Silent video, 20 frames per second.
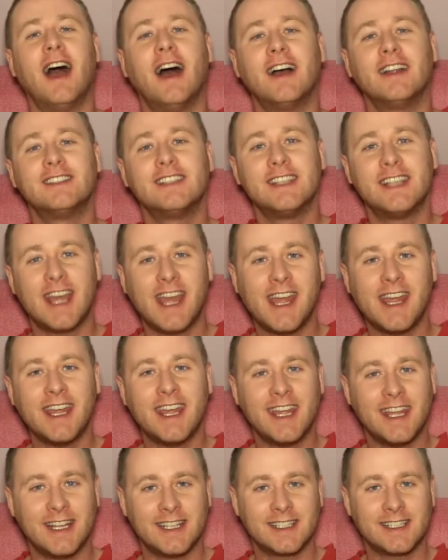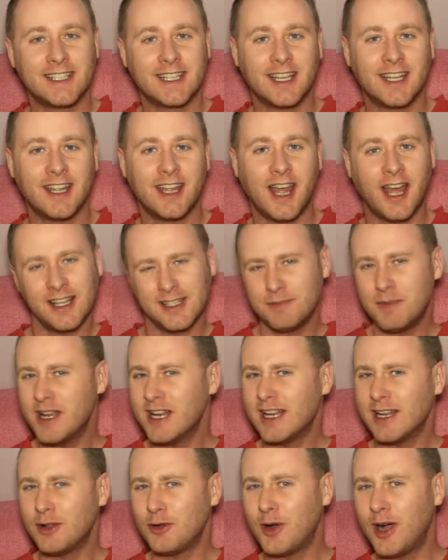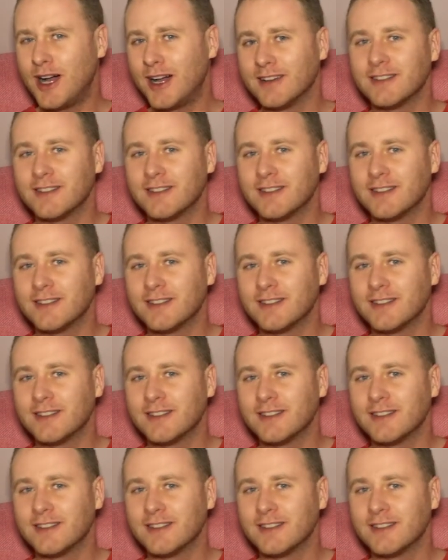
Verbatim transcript: Today it has been a little while,